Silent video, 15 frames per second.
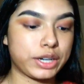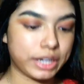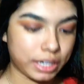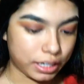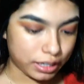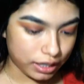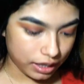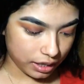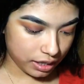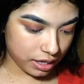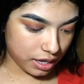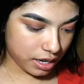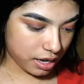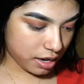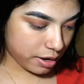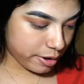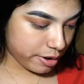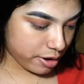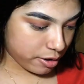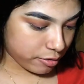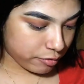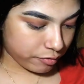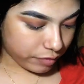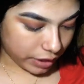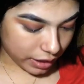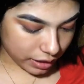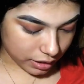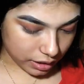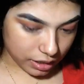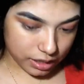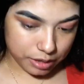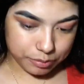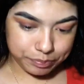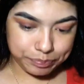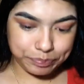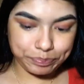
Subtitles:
done, finally,